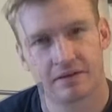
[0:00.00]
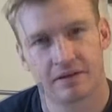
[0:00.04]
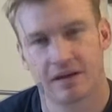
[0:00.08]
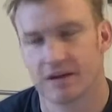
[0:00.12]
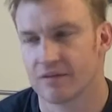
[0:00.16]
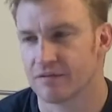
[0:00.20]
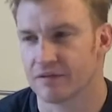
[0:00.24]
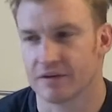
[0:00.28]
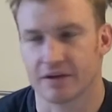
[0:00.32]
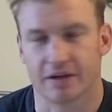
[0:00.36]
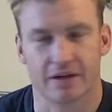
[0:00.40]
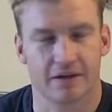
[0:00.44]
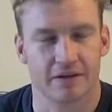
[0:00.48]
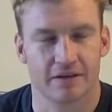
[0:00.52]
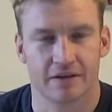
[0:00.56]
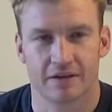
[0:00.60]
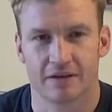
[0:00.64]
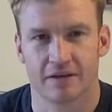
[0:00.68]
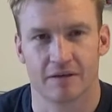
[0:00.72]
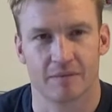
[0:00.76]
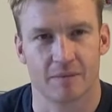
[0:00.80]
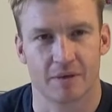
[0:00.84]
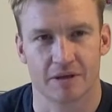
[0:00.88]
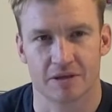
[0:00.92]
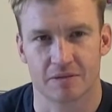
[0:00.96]
Every day
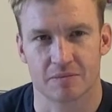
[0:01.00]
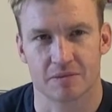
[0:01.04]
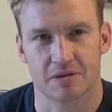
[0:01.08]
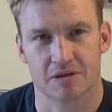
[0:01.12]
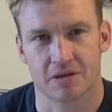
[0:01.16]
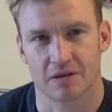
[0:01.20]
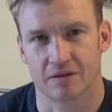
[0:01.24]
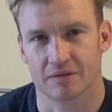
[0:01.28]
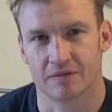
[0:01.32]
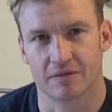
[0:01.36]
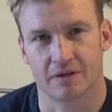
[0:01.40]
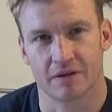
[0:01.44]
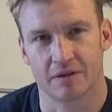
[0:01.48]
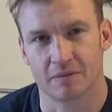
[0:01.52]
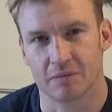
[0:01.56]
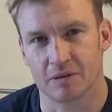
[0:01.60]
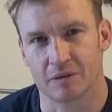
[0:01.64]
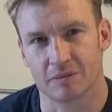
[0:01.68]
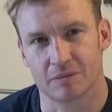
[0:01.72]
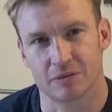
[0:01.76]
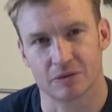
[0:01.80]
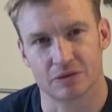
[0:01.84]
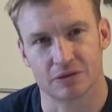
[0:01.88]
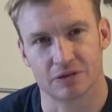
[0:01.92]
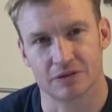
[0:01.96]
I imagine myself in other
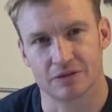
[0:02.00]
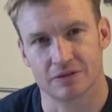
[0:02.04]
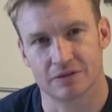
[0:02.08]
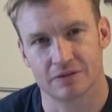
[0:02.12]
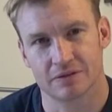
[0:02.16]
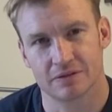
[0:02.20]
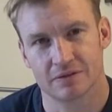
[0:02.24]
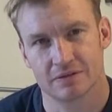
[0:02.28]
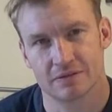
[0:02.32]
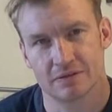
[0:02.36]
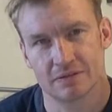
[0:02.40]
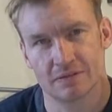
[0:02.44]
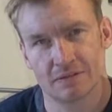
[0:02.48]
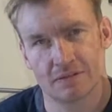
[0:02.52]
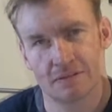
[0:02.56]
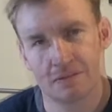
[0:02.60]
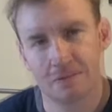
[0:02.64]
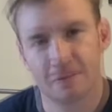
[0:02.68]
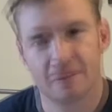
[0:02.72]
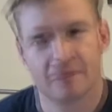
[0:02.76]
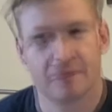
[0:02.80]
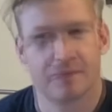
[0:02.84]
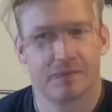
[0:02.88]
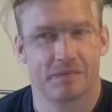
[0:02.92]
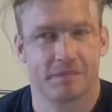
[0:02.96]
people's shoes,
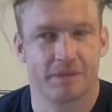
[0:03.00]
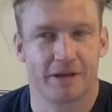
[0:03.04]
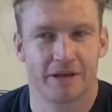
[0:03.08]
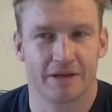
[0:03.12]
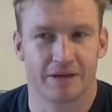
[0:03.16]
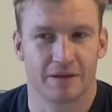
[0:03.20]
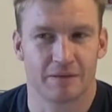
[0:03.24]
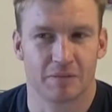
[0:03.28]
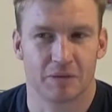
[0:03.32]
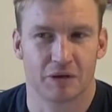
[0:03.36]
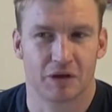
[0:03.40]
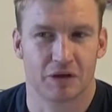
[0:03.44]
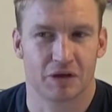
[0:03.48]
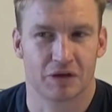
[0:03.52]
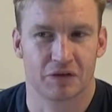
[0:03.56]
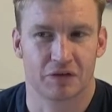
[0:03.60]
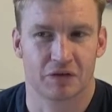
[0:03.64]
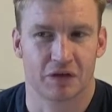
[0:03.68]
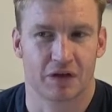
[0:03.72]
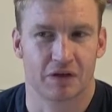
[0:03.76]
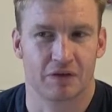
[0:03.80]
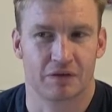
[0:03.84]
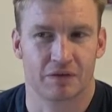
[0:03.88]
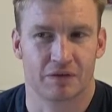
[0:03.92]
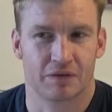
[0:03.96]
mainly because
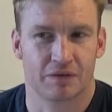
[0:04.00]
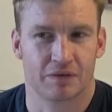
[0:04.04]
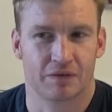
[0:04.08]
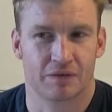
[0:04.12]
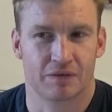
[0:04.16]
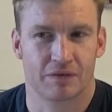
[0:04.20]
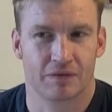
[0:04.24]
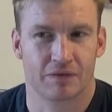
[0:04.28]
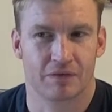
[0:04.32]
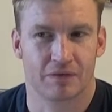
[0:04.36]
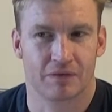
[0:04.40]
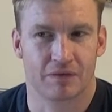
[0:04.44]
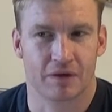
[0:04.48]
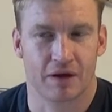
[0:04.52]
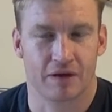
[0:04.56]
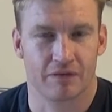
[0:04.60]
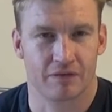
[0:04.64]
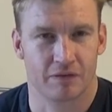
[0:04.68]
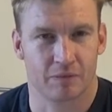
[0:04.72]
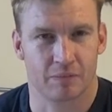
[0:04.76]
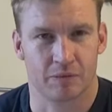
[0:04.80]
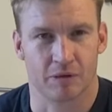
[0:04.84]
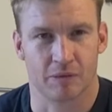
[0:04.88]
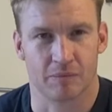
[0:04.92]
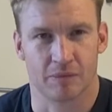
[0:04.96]
I'd have
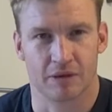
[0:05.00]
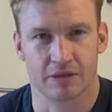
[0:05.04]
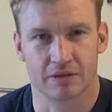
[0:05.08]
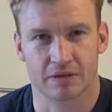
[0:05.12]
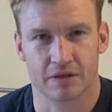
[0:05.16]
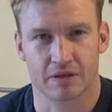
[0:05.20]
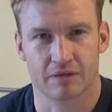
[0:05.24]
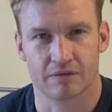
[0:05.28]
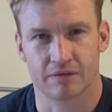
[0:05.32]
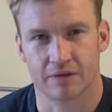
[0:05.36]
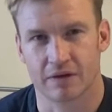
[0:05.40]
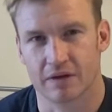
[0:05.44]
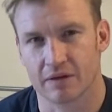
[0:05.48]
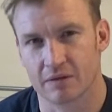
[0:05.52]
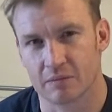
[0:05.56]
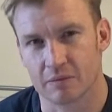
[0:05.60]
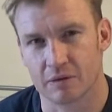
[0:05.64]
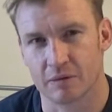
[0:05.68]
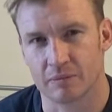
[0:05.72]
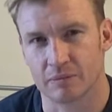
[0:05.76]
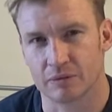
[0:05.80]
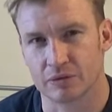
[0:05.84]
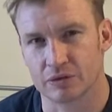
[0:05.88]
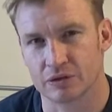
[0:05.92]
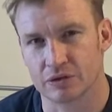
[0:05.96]
to put myself in other
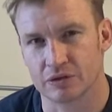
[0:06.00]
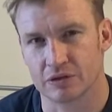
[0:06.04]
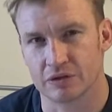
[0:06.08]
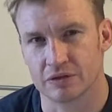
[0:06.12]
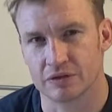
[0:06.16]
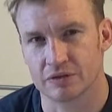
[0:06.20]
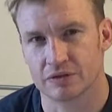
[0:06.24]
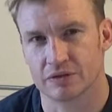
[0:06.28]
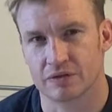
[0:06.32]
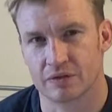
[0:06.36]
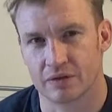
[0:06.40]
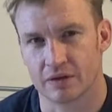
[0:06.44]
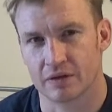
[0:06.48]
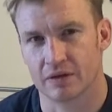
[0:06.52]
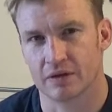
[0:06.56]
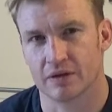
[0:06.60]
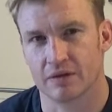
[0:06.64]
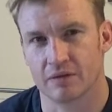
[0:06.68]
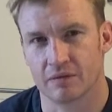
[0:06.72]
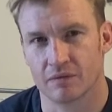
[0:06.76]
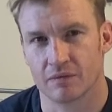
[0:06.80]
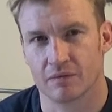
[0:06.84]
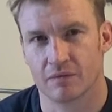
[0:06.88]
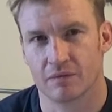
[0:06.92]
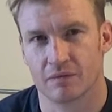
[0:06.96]
people's shoes
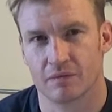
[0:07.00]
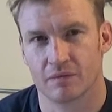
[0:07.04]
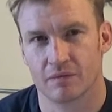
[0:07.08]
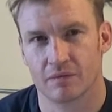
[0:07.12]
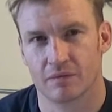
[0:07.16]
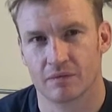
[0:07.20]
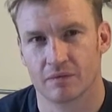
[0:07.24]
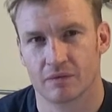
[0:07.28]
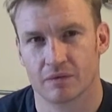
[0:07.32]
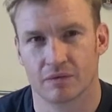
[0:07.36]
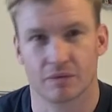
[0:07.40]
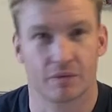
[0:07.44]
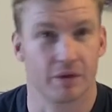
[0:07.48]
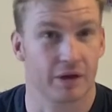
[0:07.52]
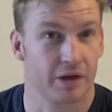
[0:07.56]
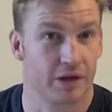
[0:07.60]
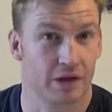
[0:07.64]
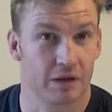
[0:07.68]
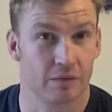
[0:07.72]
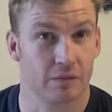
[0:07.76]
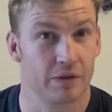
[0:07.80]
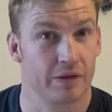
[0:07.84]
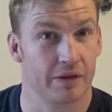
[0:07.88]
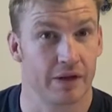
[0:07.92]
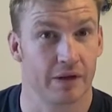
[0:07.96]
thinking, to work
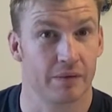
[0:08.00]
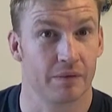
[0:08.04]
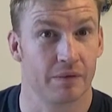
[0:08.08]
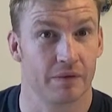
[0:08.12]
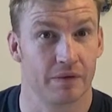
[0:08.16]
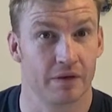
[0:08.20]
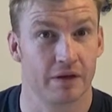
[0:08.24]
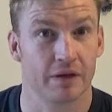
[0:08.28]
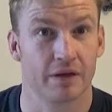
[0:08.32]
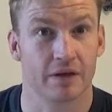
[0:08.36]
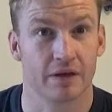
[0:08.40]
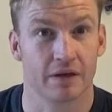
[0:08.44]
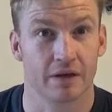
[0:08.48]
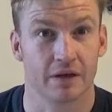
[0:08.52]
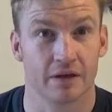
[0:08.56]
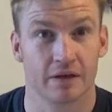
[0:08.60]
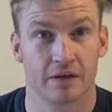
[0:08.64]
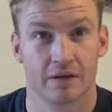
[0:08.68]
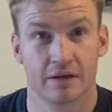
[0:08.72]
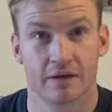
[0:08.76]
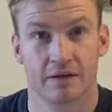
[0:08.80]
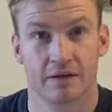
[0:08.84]
out what they were thinking.